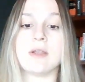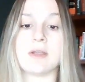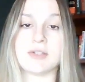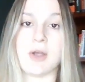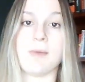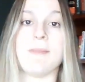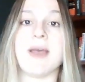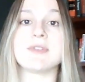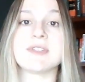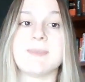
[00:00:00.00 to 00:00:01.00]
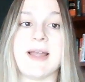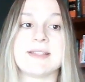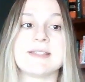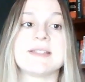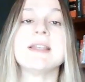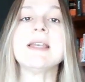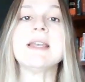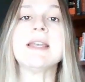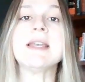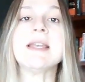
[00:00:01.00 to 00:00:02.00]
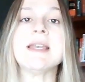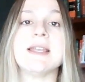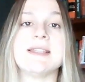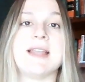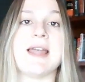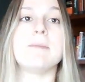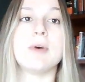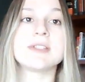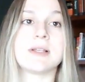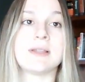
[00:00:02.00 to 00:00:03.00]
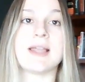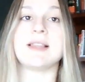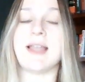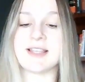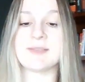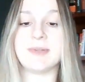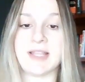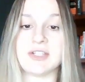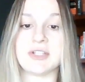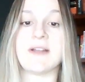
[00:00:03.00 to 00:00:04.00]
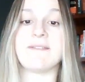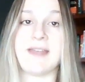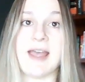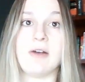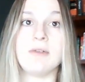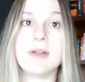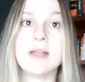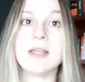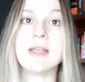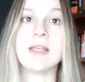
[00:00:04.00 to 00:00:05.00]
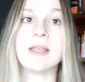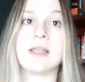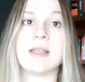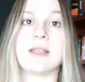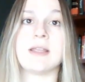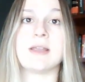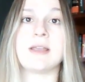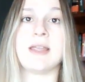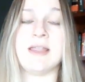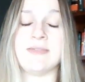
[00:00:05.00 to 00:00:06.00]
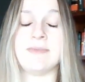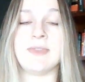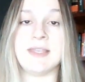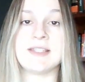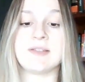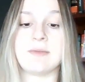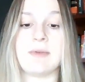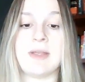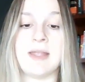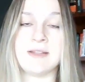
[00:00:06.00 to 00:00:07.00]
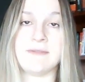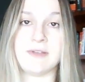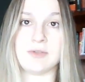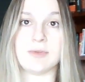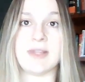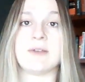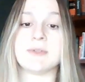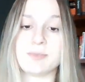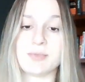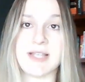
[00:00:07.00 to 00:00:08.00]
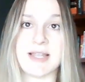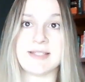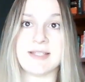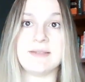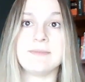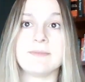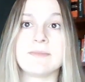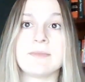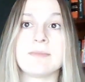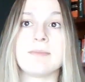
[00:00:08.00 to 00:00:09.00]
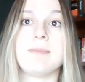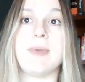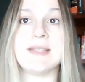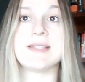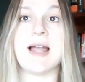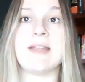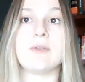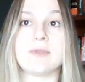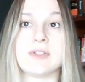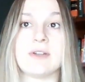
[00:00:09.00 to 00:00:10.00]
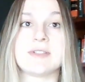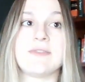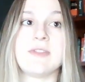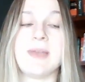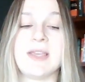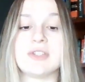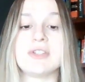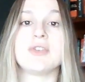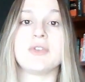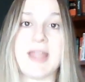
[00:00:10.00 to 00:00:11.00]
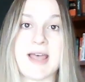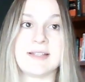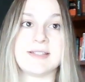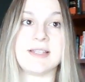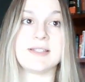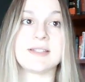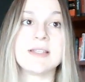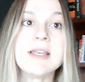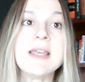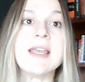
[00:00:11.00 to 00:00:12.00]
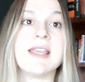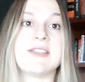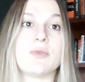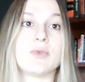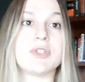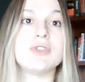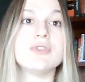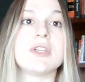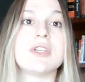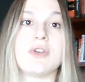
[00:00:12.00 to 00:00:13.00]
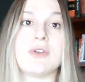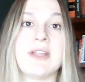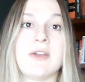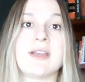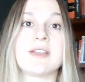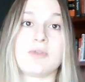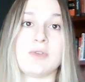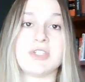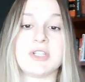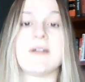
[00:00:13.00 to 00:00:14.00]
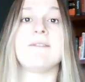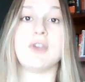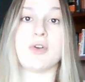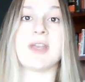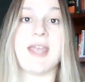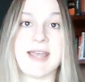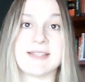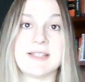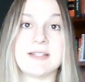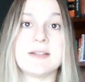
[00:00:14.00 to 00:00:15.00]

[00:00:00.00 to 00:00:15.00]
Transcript: So, my response is that the most likely explanation of gout in this individual that was presented, based on the results of the patient's urinalysis, is the reduced urinary excretion of uric acid.